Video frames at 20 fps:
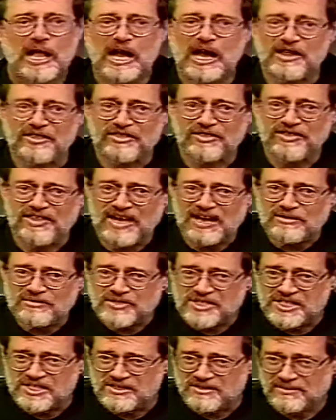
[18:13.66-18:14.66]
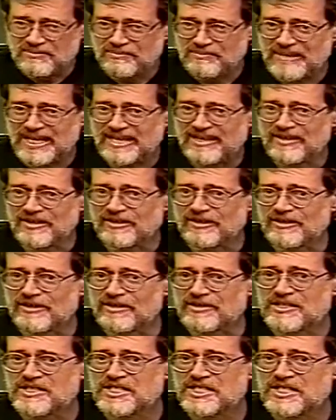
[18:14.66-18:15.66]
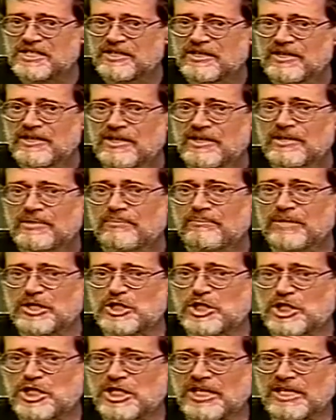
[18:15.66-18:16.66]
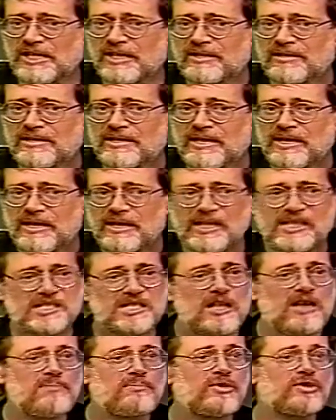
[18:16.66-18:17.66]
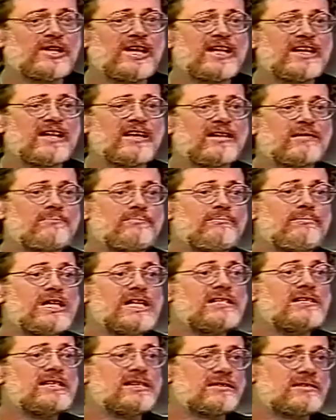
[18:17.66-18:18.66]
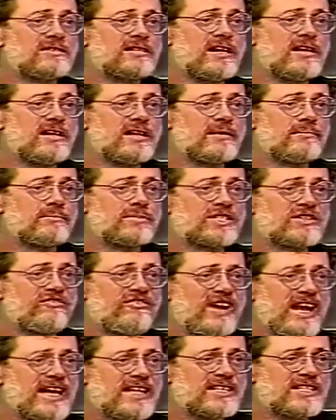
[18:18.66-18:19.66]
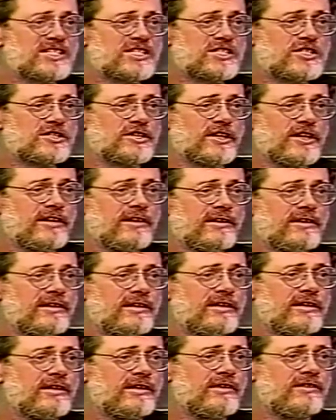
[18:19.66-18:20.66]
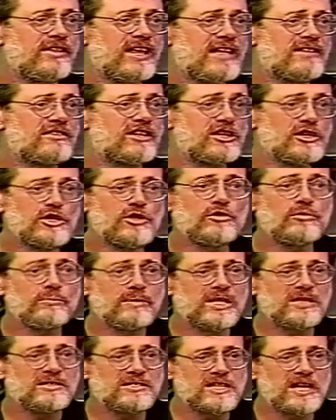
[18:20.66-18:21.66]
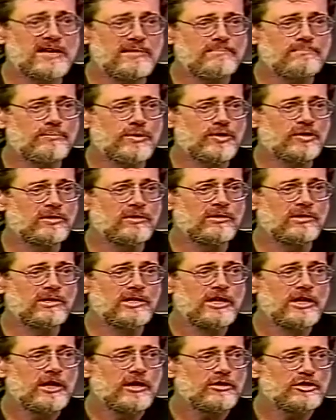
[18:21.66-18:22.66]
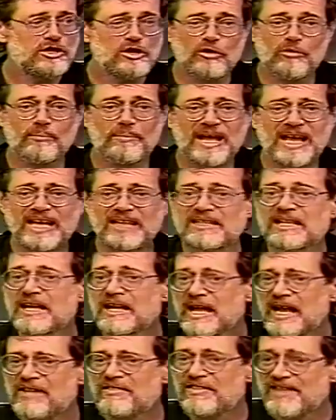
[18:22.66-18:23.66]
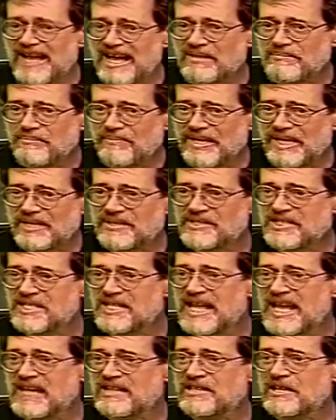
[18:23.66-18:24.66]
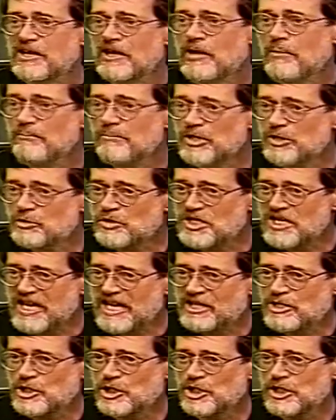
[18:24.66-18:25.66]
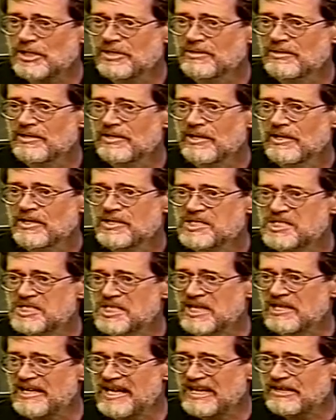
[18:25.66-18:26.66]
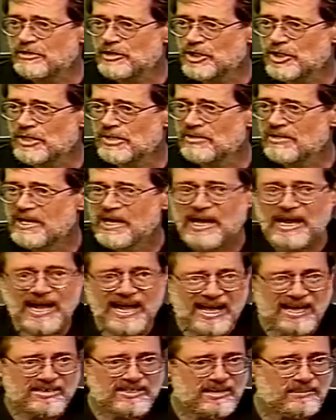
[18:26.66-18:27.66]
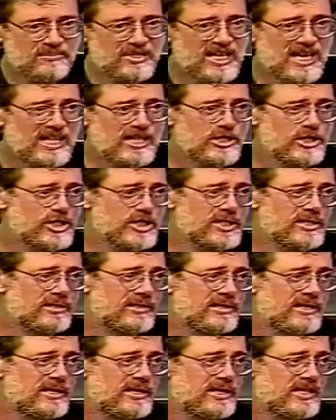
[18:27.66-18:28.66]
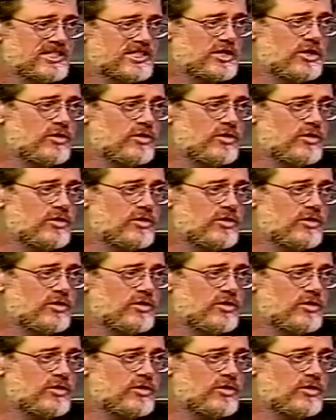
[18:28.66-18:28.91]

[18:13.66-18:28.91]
1,000 megahertz machine is operating 1,000,000 times faster than the human temporal domain. And that means that mutation, selection, adaptation is